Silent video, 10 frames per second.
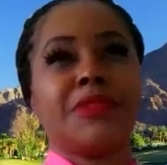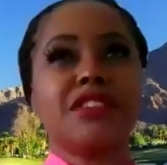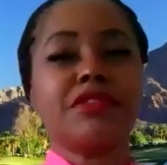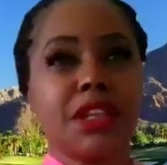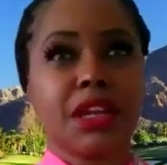
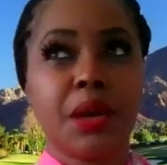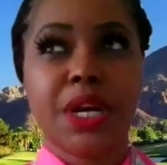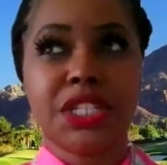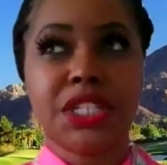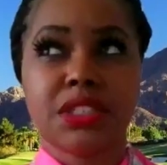that's a really good
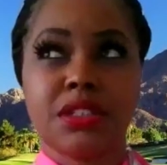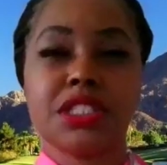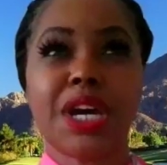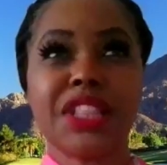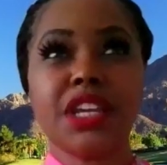question.
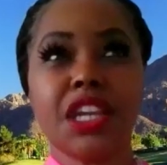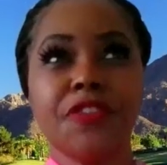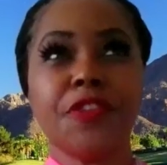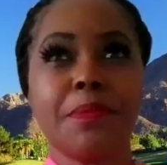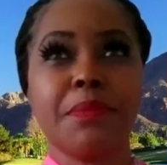So I
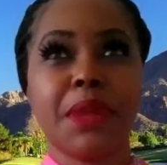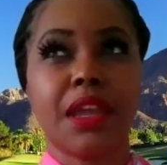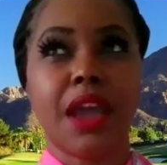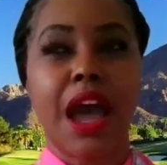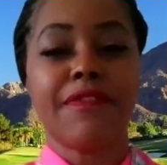think for
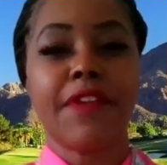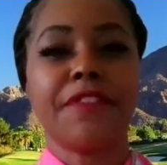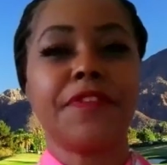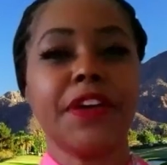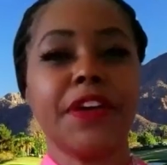me, I,
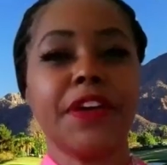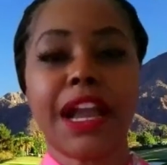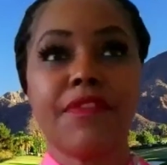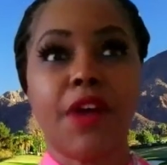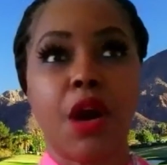I feel
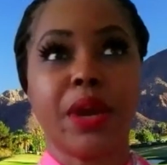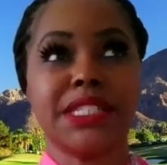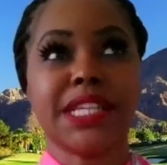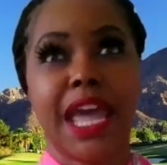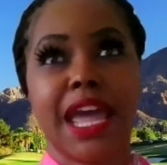like I've
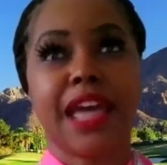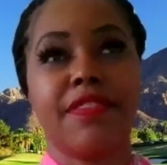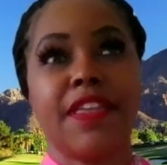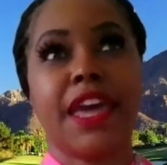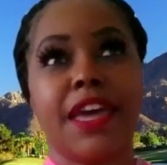always
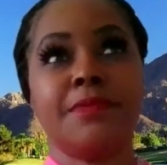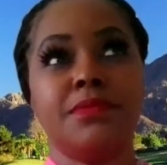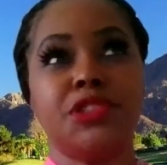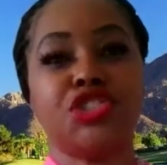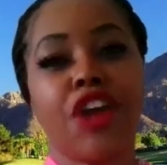had that
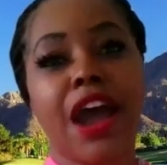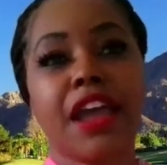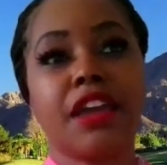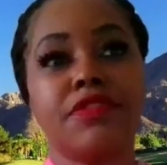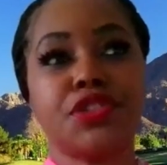
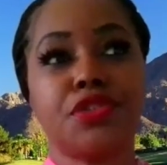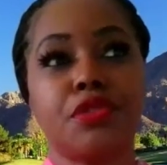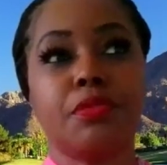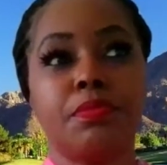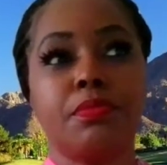drive
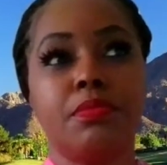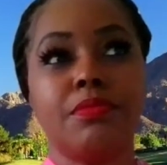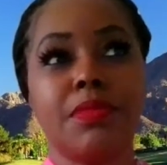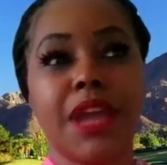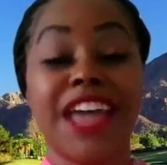to,
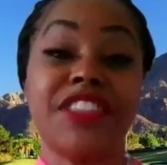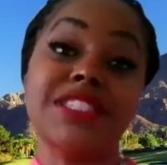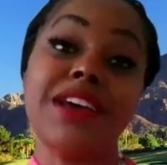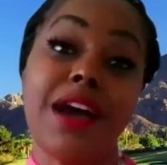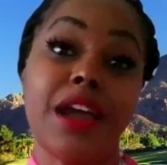at
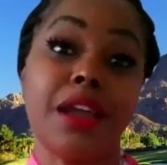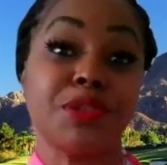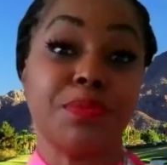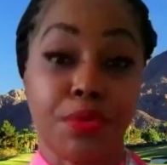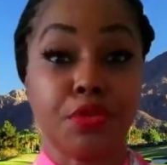the time,
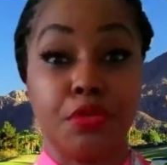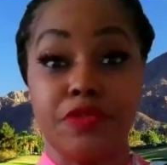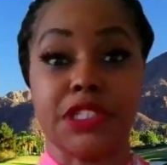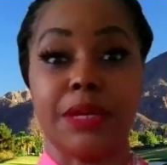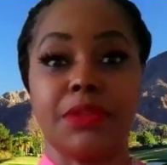to
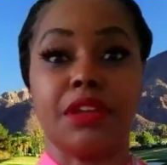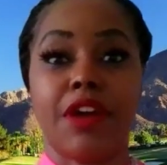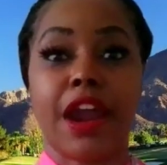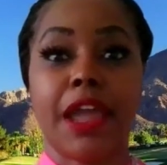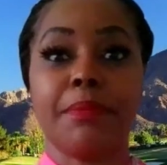prove something,
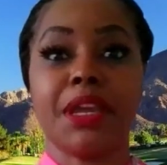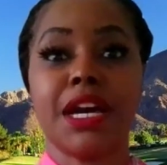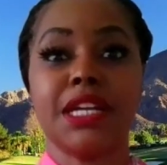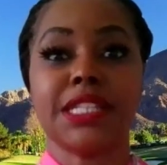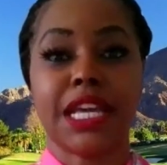right?
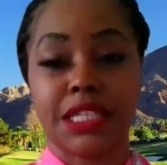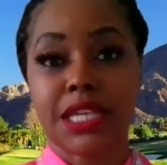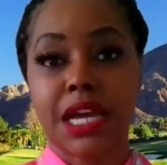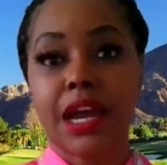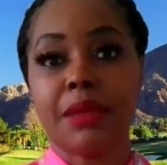Because at the
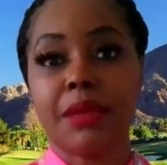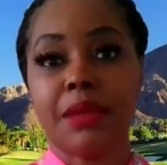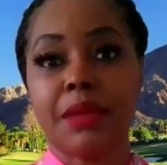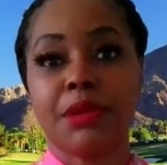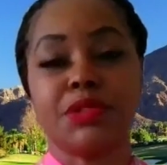time,
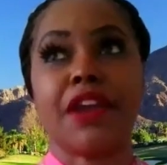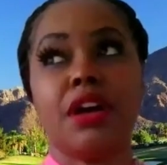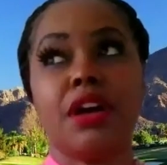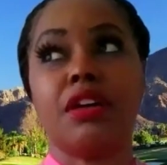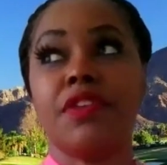it was a
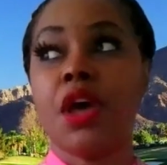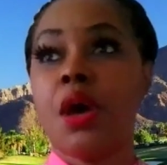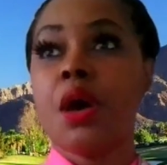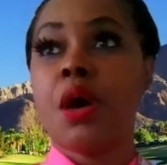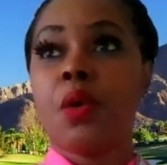matter of,
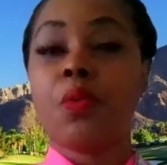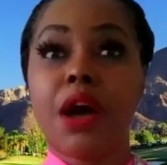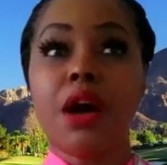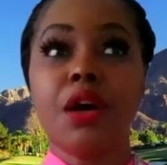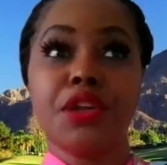
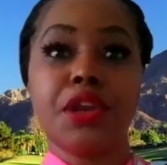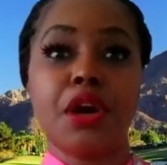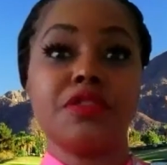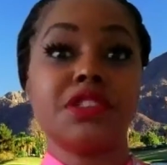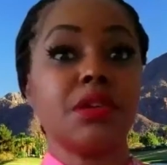well, you
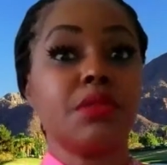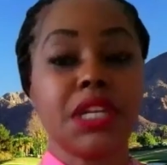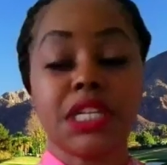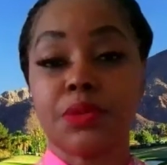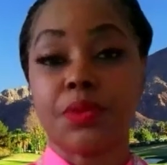know,
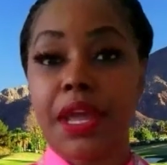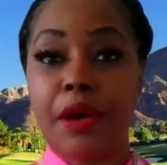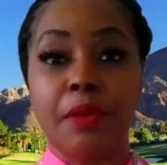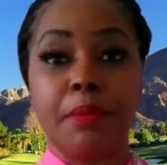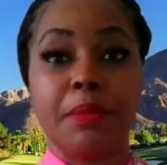someone doesn't want to
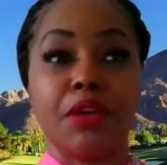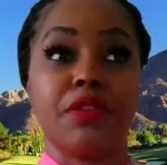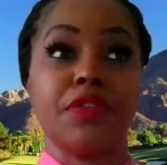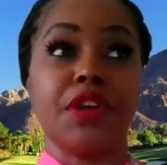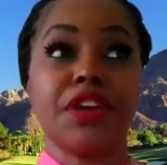help me,
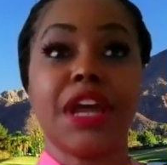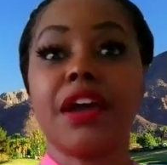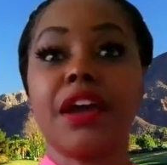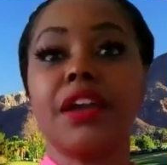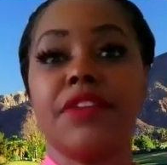or if you're
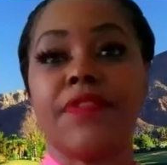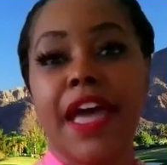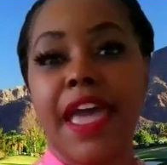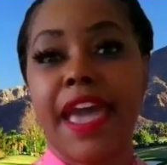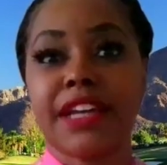not gonna, if
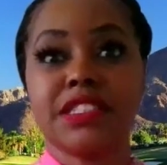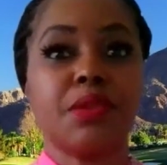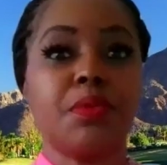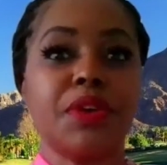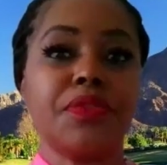I ask
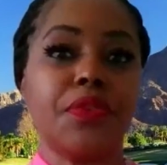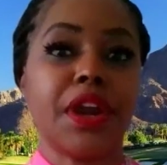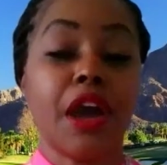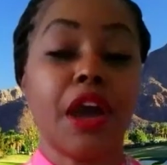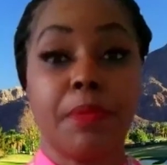someone
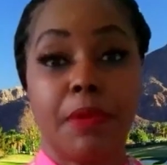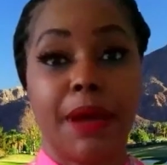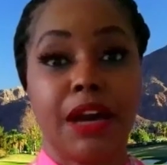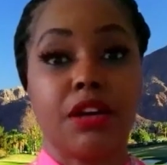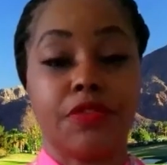for help
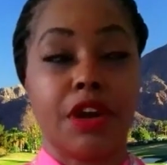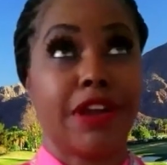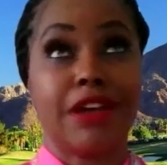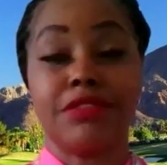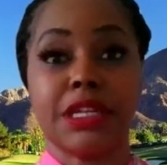about
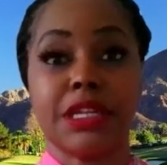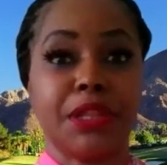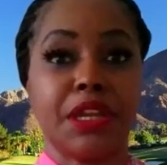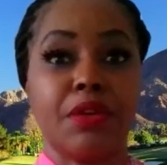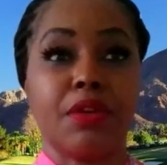around
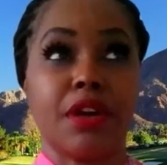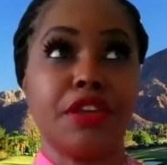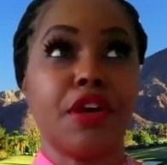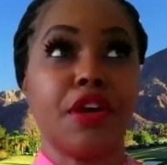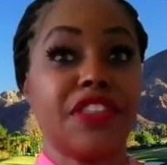something, or
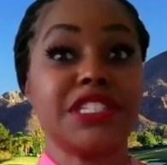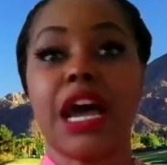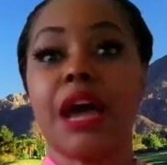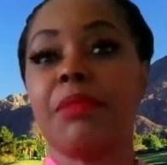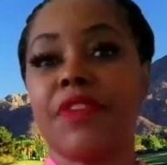you know, at the
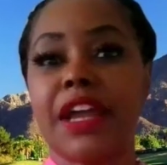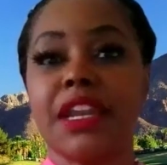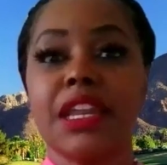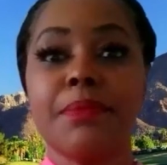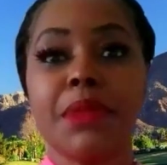time if I
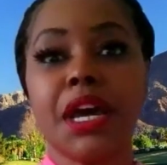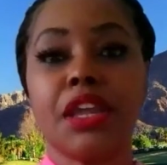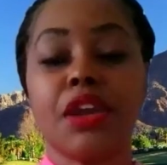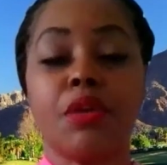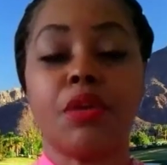needed
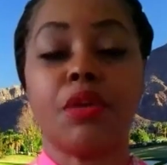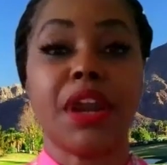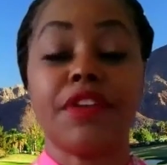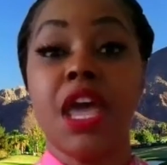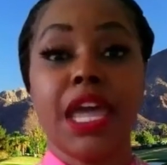money or
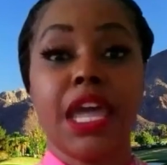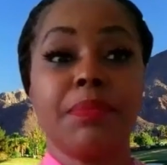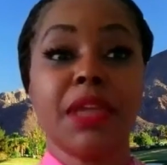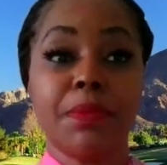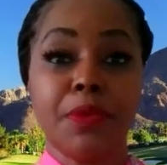whatever,
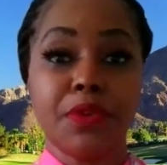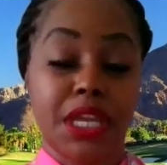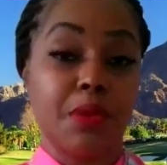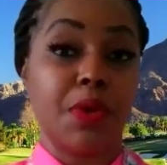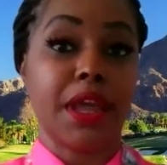and people
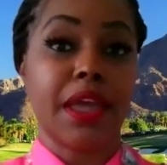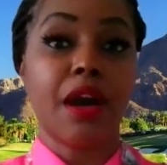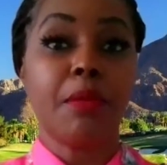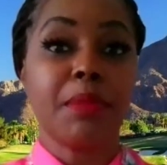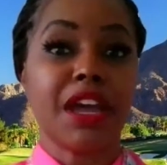didn't want to
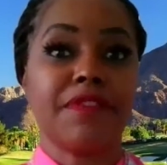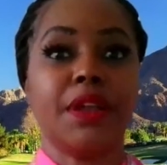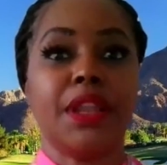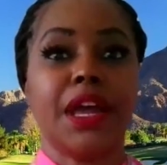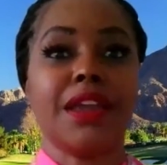help me, I
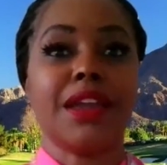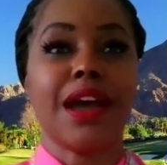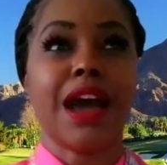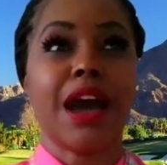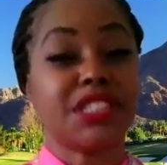felt like
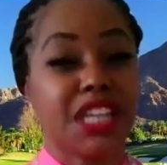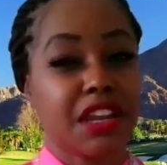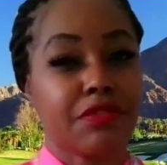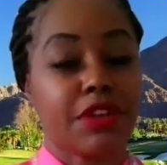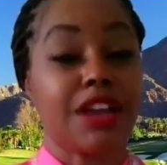I was
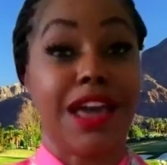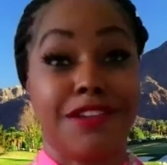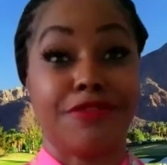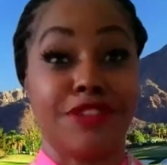getting a lot